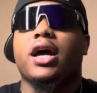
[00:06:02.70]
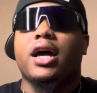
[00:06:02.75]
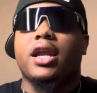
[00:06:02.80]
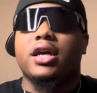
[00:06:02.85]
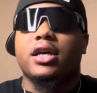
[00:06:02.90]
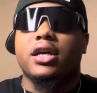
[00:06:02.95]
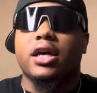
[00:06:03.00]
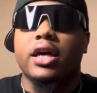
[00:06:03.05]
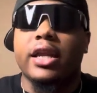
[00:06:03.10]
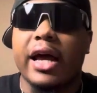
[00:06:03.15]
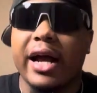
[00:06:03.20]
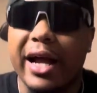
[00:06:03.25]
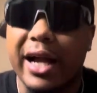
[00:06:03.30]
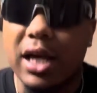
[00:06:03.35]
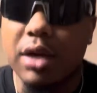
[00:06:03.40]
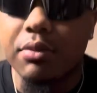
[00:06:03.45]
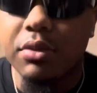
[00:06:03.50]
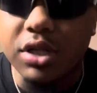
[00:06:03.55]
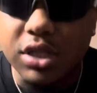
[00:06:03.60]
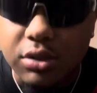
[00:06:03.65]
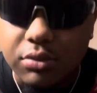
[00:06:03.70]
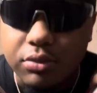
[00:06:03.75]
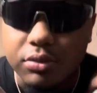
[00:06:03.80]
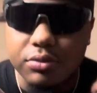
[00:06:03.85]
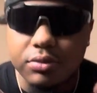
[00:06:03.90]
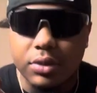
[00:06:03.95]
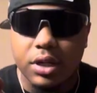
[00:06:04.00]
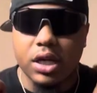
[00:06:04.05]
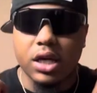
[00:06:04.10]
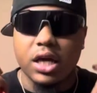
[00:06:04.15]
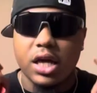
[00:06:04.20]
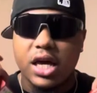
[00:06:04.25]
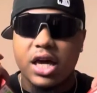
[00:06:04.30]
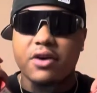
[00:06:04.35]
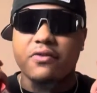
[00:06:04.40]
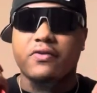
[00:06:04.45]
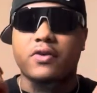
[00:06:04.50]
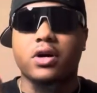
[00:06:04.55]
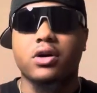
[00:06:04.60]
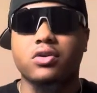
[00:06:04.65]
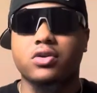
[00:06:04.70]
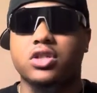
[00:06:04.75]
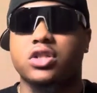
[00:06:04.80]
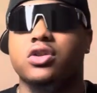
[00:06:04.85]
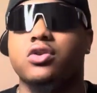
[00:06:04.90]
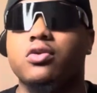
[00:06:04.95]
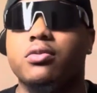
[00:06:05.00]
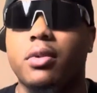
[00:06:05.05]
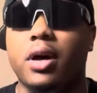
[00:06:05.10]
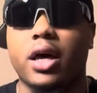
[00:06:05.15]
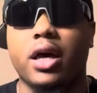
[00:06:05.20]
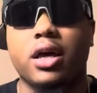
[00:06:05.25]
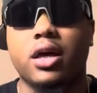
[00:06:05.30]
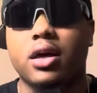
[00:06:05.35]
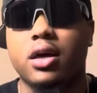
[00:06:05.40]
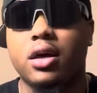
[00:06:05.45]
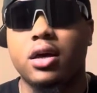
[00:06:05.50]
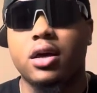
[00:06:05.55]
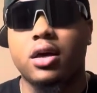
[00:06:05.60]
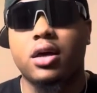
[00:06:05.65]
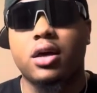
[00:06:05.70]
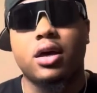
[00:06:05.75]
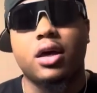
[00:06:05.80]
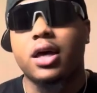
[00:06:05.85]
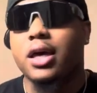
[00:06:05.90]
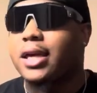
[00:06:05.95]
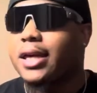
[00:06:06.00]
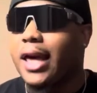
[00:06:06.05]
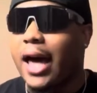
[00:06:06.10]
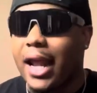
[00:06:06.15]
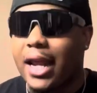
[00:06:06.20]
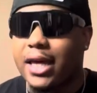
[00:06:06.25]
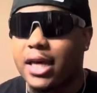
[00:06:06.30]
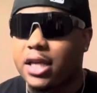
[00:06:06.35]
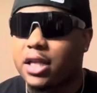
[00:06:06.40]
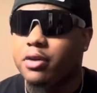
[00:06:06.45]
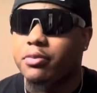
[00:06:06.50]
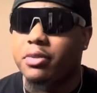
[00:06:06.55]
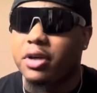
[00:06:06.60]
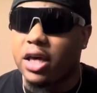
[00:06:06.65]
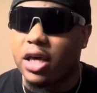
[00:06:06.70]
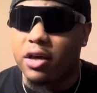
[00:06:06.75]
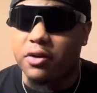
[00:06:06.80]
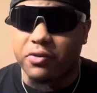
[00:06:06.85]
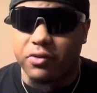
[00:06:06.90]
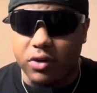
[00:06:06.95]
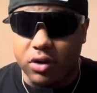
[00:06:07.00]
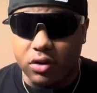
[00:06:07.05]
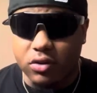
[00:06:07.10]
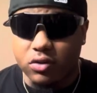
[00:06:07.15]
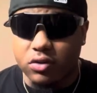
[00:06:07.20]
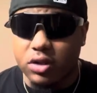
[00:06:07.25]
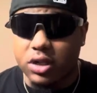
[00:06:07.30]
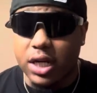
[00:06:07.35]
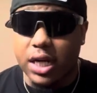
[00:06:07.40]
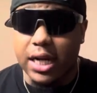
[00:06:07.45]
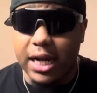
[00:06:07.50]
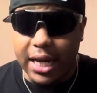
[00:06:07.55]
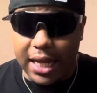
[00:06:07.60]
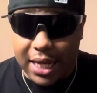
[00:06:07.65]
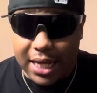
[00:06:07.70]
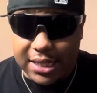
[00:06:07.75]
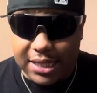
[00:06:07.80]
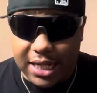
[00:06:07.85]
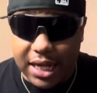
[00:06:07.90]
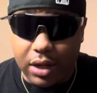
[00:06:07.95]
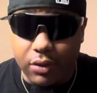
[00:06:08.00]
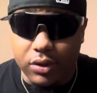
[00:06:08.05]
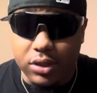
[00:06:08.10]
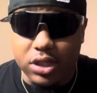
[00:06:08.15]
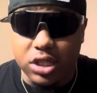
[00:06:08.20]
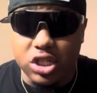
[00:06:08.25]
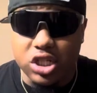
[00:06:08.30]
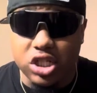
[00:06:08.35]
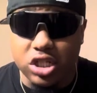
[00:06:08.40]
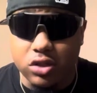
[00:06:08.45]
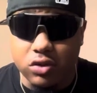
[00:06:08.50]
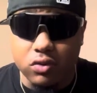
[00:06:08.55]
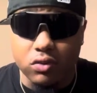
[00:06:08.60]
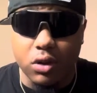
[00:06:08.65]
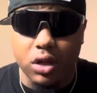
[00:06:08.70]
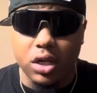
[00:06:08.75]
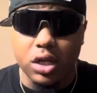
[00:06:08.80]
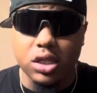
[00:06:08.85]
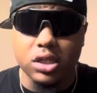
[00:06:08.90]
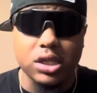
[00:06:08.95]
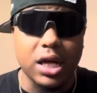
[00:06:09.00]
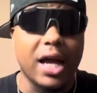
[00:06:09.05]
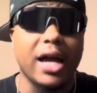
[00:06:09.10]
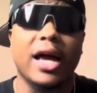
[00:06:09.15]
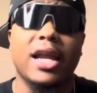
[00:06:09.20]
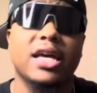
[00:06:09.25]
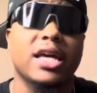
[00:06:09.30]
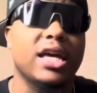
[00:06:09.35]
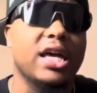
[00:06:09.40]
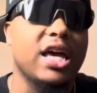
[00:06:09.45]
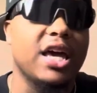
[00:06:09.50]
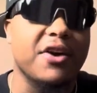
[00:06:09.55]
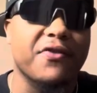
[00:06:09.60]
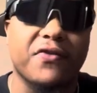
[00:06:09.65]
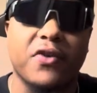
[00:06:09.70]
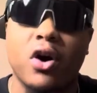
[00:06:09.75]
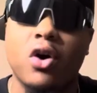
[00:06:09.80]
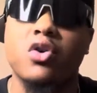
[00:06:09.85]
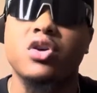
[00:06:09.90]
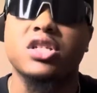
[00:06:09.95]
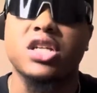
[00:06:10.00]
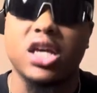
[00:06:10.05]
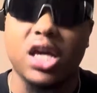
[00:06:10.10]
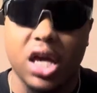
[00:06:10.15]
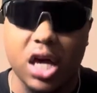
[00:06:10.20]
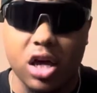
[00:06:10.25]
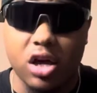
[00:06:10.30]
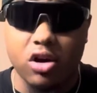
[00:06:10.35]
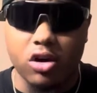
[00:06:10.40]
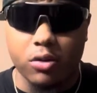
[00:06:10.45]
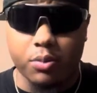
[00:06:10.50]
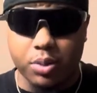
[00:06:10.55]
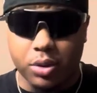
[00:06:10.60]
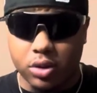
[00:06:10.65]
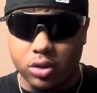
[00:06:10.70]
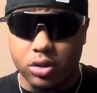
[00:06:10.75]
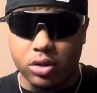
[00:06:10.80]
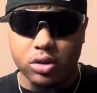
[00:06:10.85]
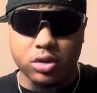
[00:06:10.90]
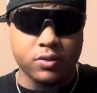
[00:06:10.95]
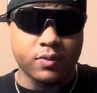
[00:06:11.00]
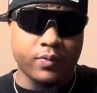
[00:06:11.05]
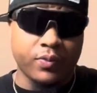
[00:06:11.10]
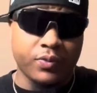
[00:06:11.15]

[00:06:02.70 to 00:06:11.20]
gotta get and I gotta get me some headphones too, man. Gotta get them headphones. Cause the last time I went to the shoe range, I gotta get headphones and earplugs.